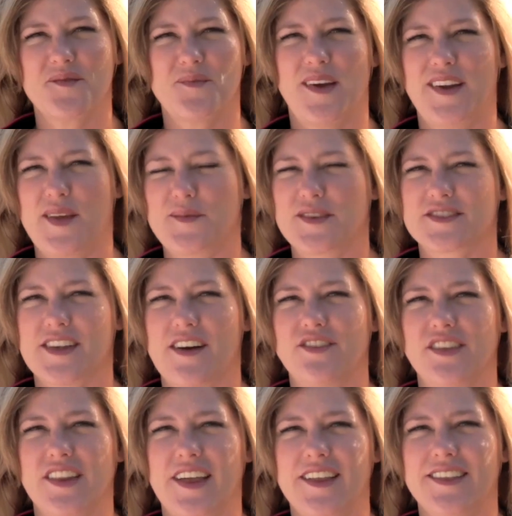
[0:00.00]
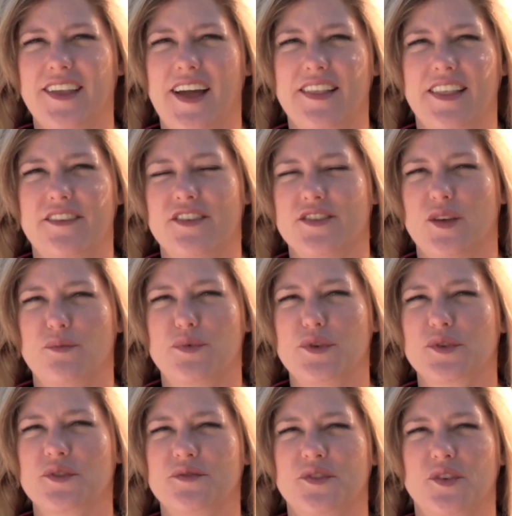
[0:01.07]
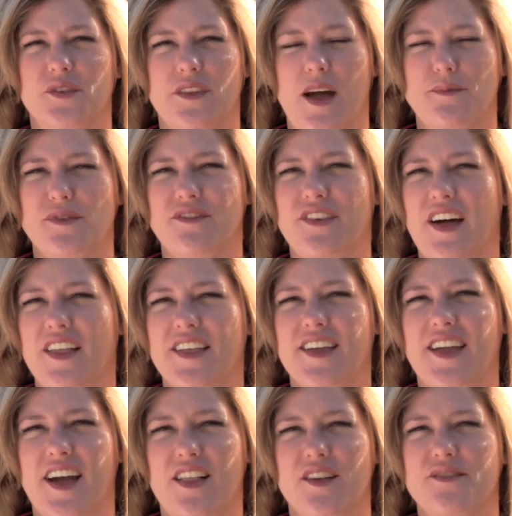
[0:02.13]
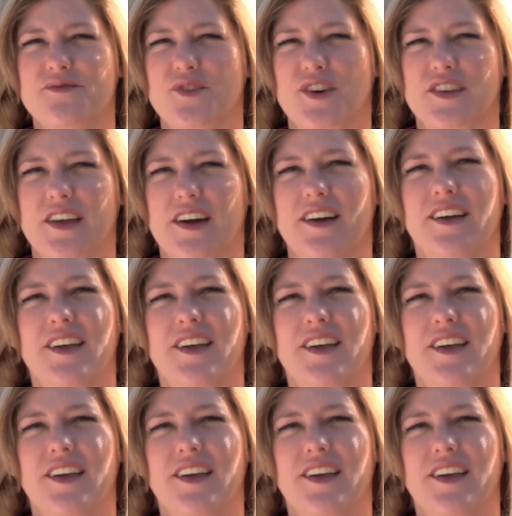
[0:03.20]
My name is Evelyn. I live in the beautiful Napa Valley, California.